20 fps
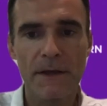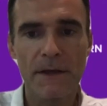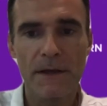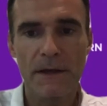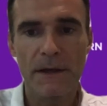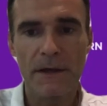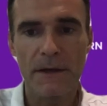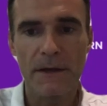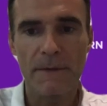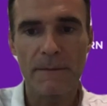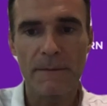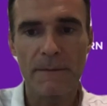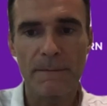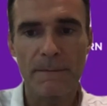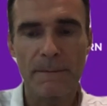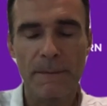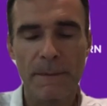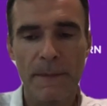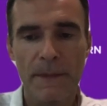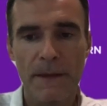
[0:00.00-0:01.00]

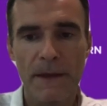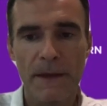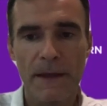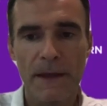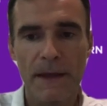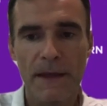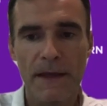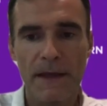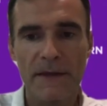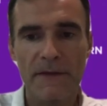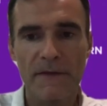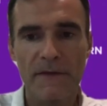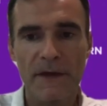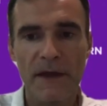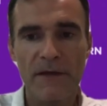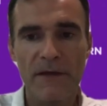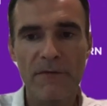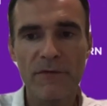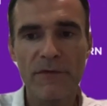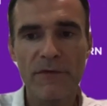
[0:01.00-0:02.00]
Um, and
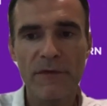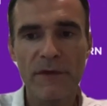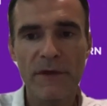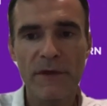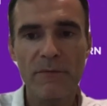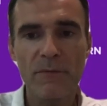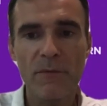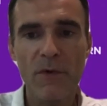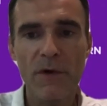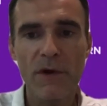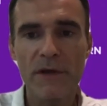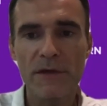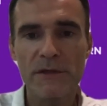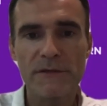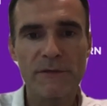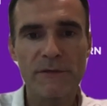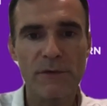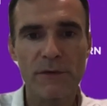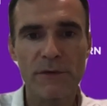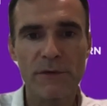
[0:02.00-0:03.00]
everything more or
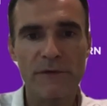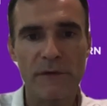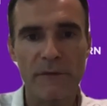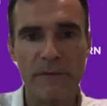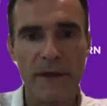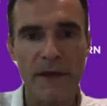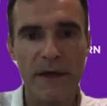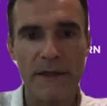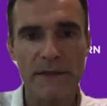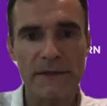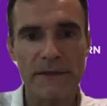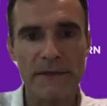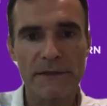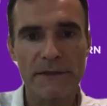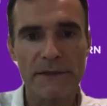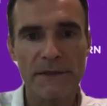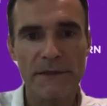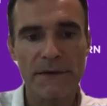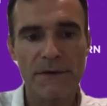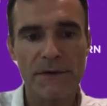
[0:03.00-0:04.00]
less followed from that.
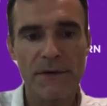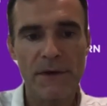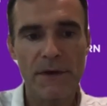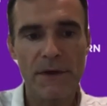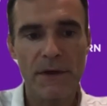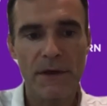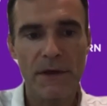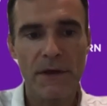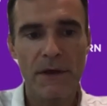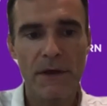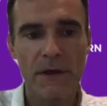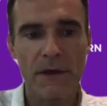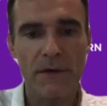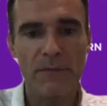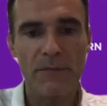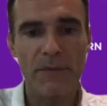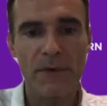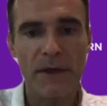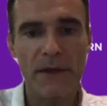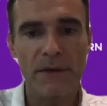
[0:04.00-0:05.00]

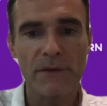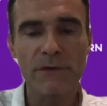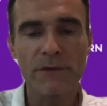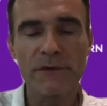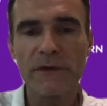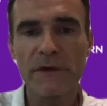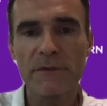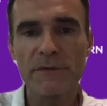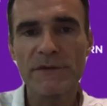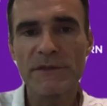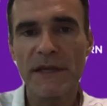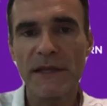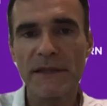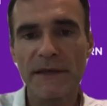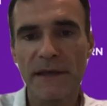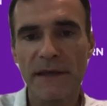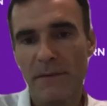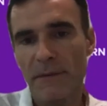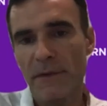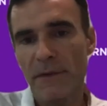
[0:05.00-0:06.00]
Um, and the good thing with that
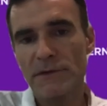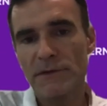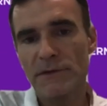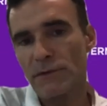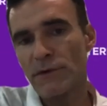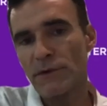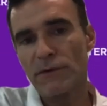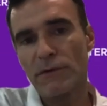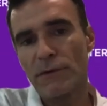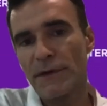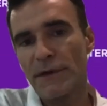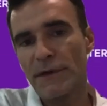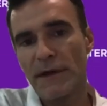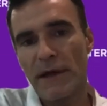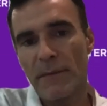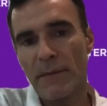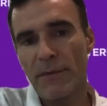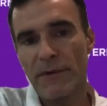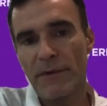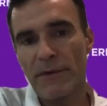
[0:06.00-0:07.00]
timing is we know what
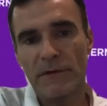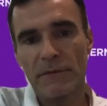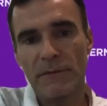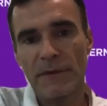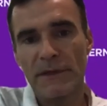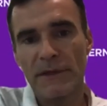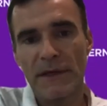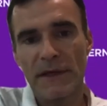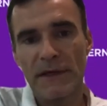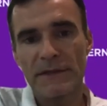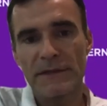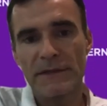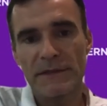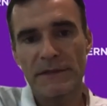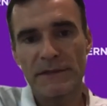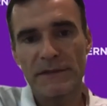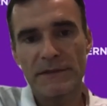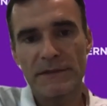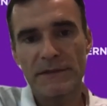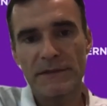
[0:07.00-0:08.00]
happened in the mid
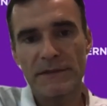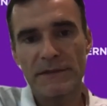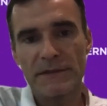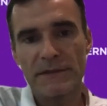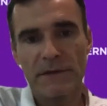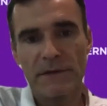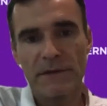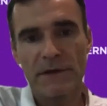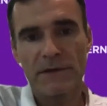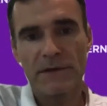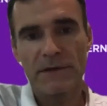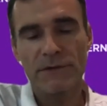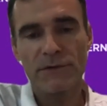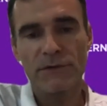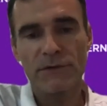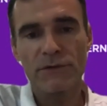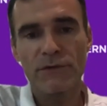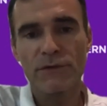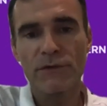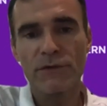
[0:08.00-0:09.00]
nineties. Okay, so
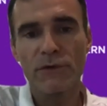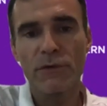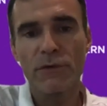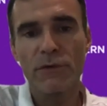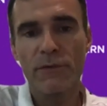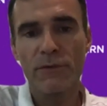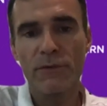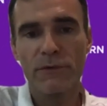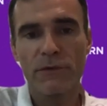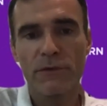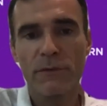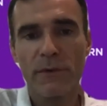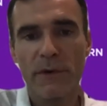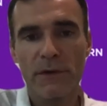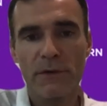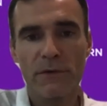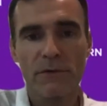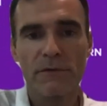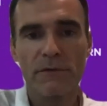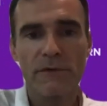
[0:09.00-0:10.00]
you, you know, you know where
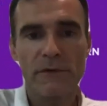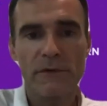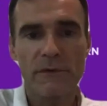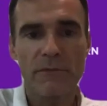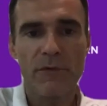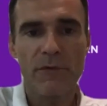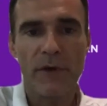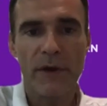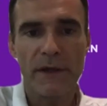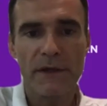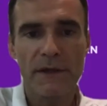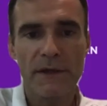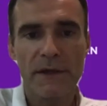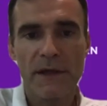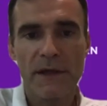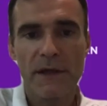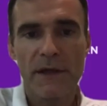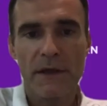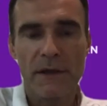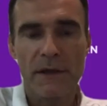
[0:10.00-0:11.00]
you look for the break.
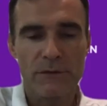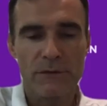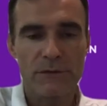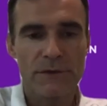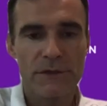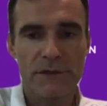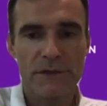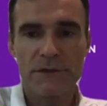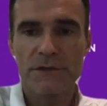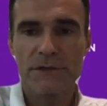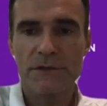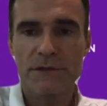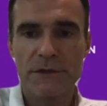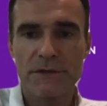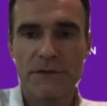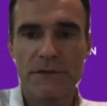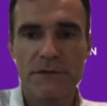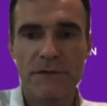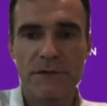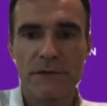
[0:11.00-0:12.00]
You just,
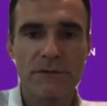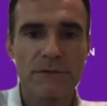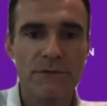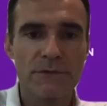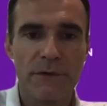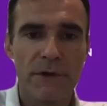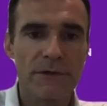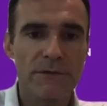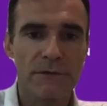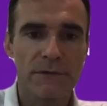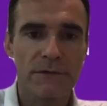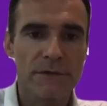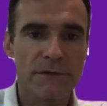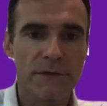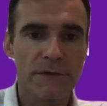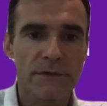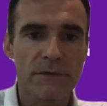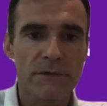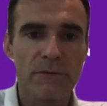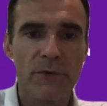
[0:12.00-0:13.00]
just need to try to
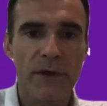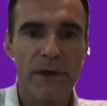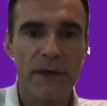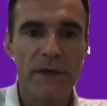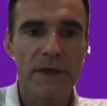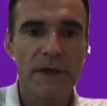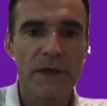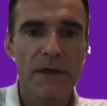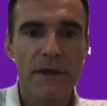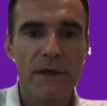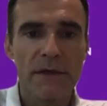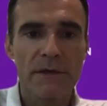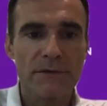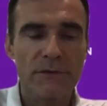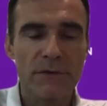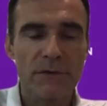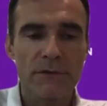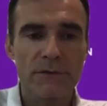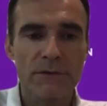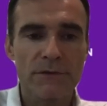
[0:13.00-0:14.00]
understand the break. So
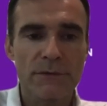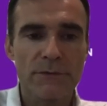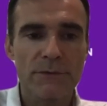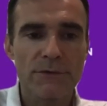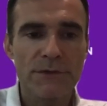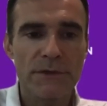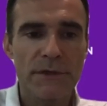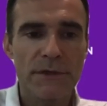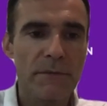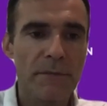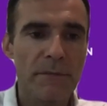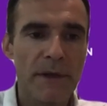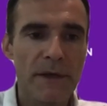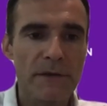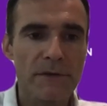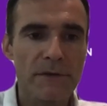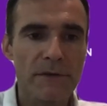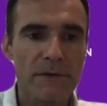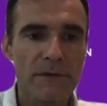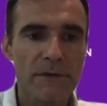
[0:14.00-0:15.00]
the contribution I make
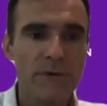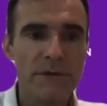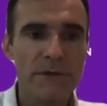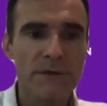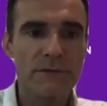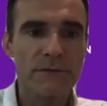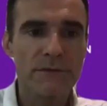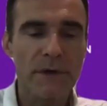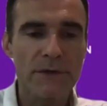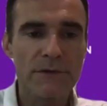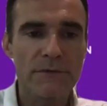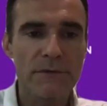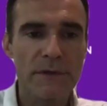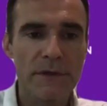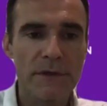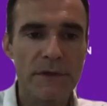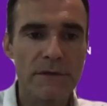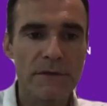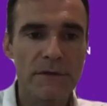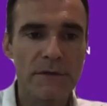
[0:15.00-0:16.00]
in the book is to
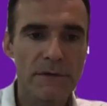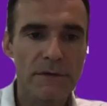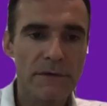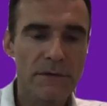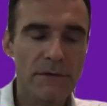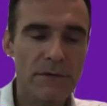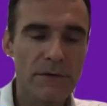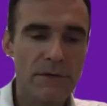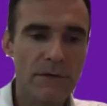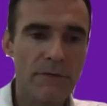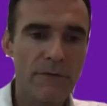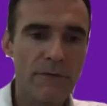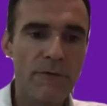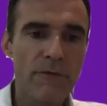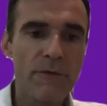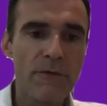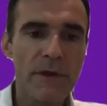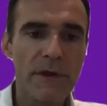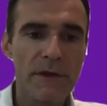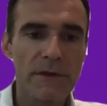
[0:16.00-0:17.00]
actually
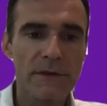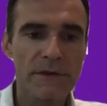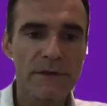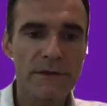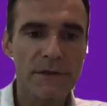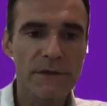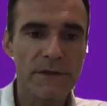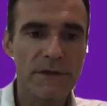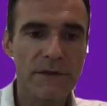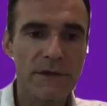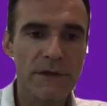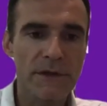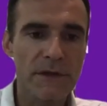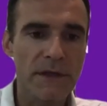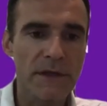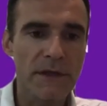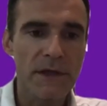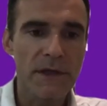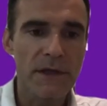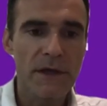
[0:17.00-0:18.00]
fully understand
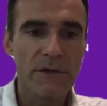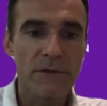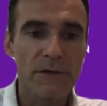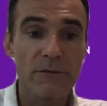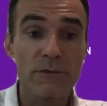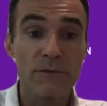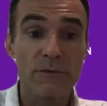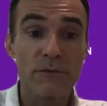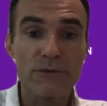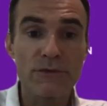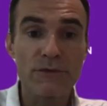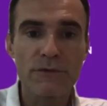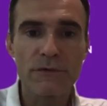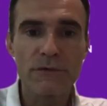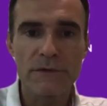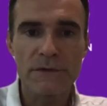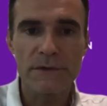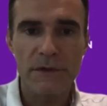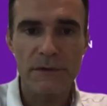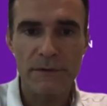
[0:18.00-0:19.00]
the, the, the true
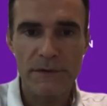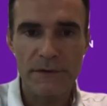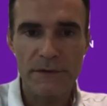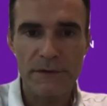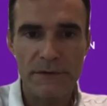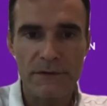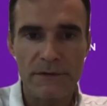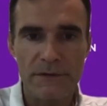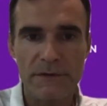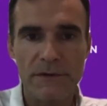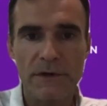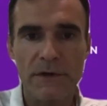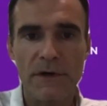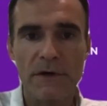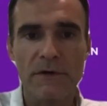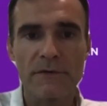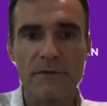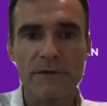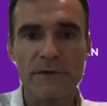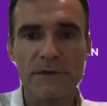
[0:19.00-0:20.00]
consequences
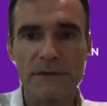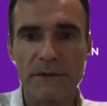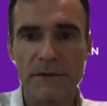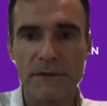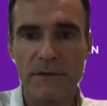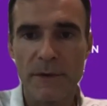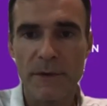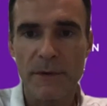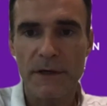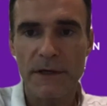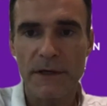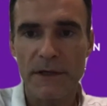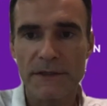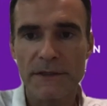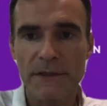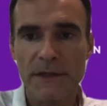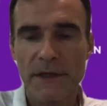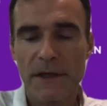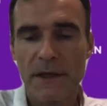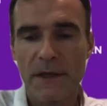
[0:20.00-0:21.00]
of the single market.